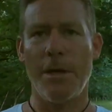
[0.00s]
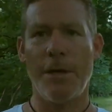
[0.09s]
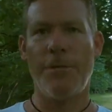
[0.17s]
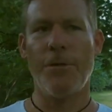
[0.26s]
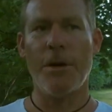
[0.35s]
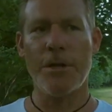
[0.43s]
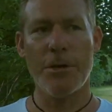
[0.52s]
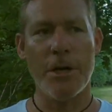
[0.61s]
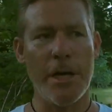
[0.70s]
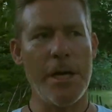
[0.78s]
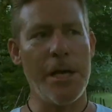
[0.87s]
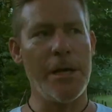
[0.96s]
if I
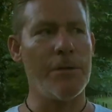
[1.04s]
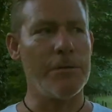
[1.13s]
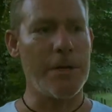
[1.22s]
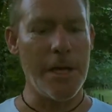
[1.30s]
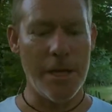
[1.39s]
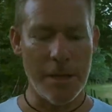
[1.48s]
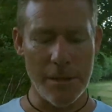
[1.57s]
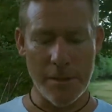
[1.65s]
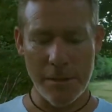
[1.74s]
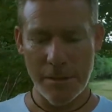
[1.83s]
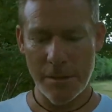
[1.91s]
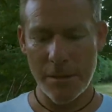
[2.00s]
try and kneel
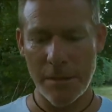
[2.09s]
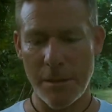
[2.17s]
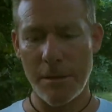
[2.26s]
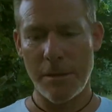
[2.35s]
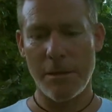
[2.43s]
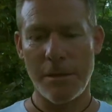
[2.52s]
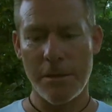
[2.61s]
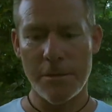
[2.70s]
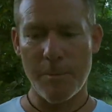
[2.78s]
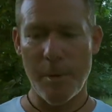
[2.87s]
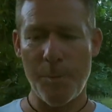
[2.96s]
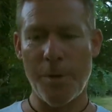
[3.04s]
down,
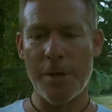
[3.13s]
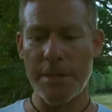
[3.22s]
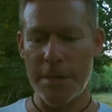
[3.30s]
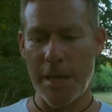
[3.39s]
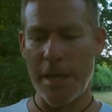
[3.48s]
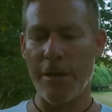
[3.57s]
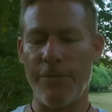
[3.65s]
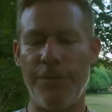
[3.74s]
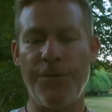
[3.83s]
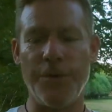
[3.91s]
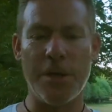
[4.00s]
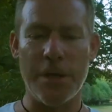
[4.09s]
because my prosthetic
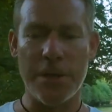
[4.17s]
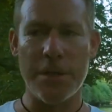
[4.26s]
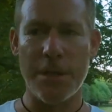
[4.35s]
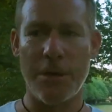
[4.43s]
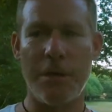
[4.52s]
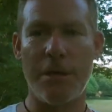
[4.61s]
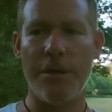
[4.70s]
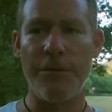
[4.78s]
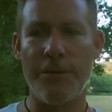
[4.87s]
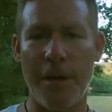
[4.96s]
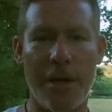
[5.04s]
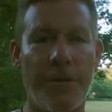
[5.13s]
foot is kind
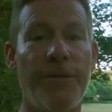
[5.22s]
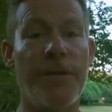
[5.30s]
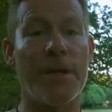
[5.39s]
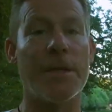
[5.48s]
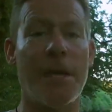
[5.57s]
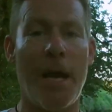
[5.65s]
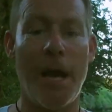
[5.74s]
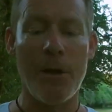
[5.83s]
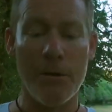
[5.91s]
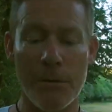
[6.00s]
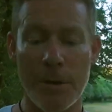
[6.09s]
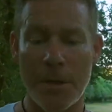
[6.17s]
of at a fixed
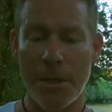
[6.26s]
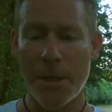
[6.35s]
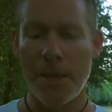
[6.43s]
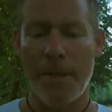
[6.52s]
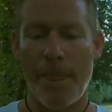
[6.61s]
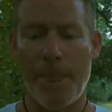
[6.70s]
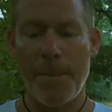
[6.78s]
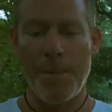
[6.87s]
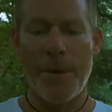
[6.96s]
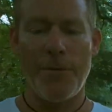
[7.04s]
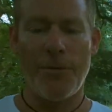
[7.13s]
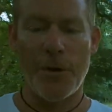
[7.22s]
angle,
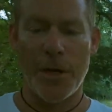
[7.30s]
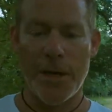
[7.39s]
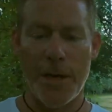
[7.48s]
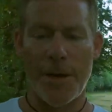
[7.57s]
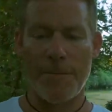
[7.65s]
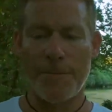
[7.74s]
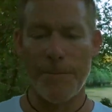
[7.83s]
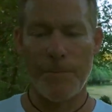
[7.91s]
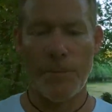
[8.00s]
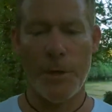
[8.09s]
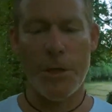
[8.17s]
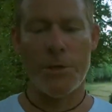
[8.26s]
if I
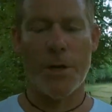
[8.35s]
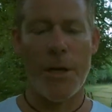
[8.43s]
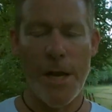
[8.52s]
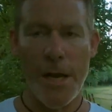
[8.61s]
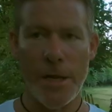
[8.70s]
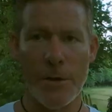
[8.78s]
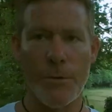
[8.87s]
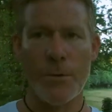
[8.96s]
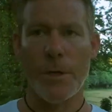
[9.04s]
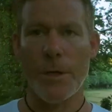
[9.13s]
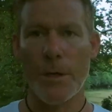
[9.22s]
when I try and kneel,